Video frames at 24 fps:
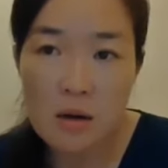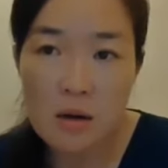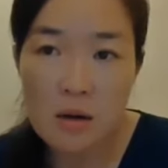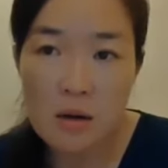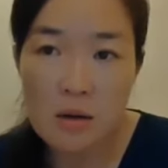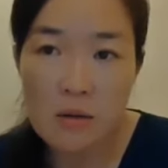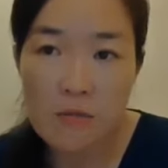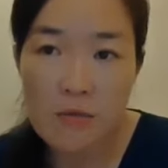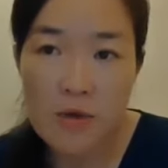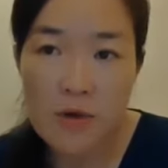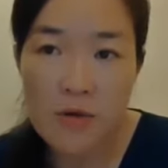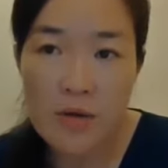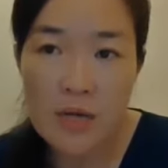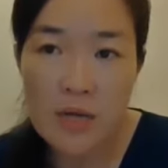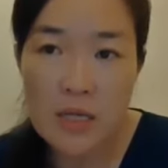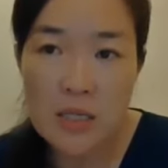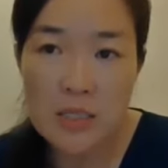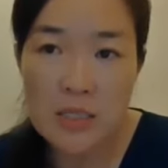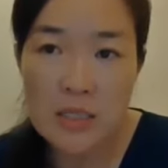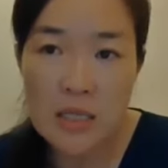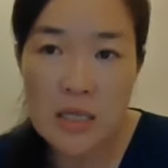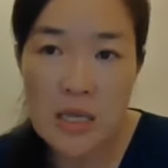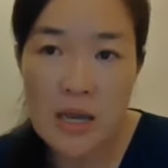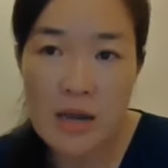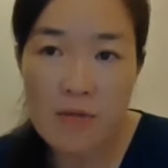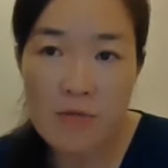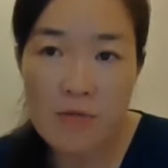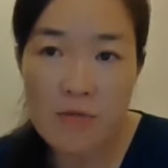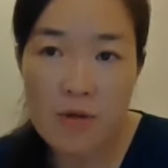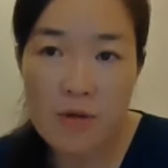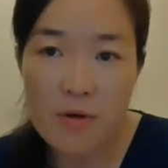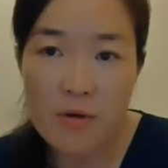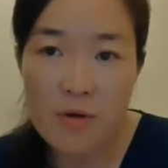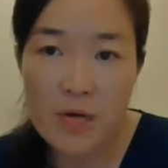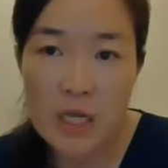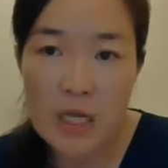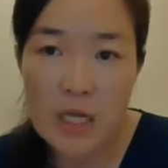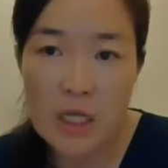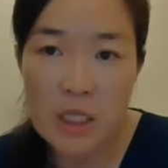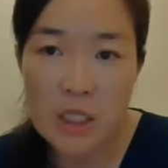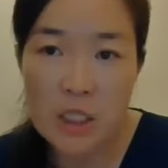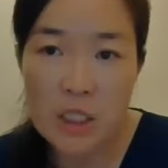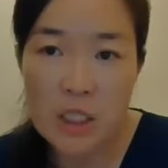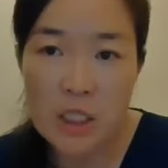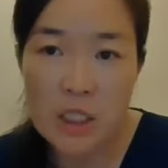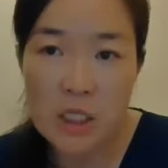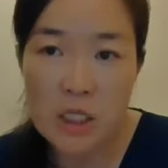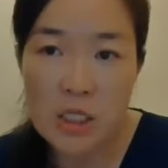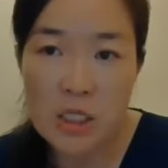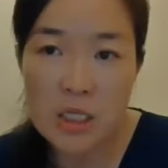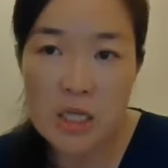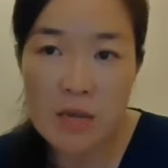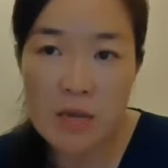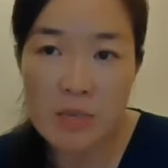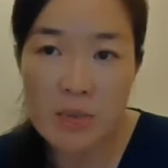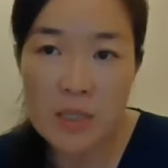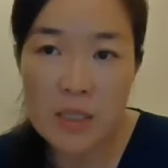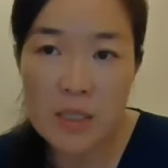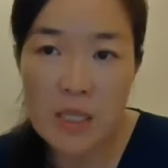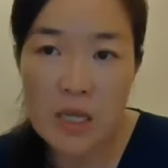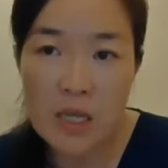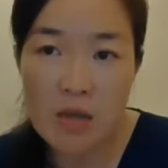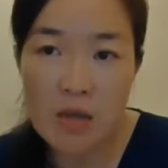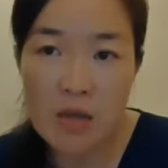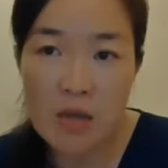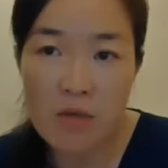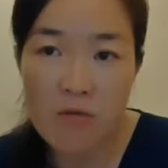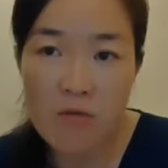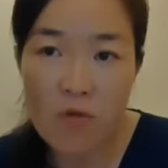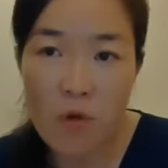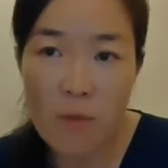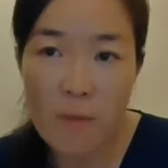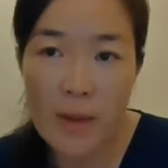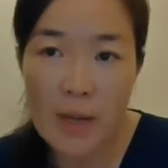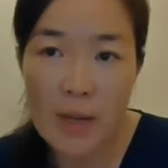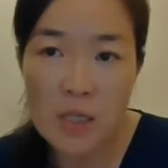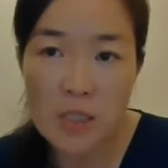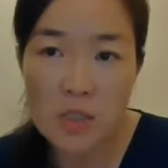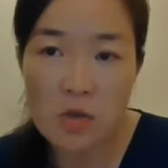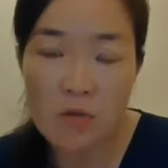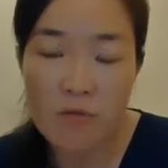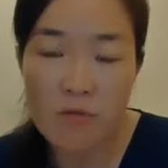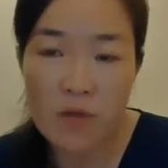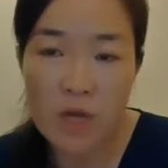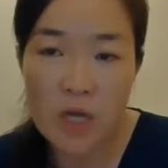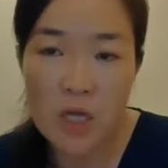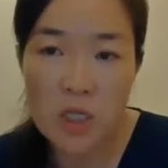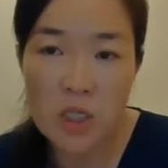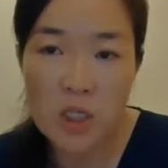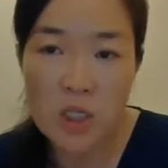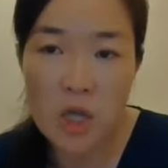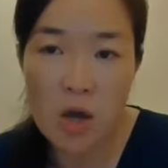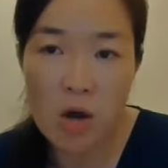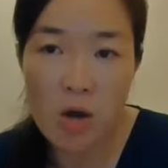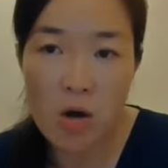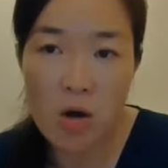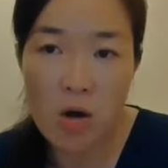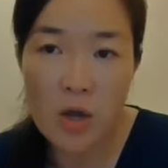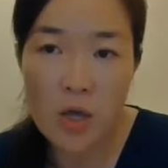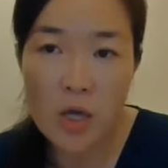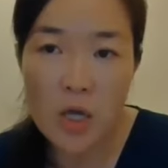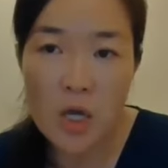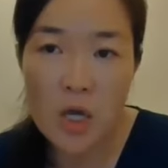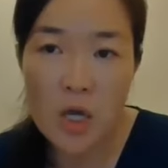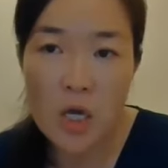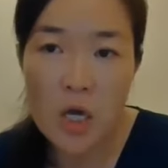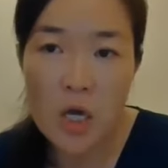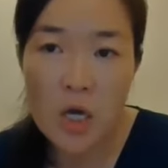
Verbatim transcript: very easily and very itchy. It had been taking four packs of Inchi oil.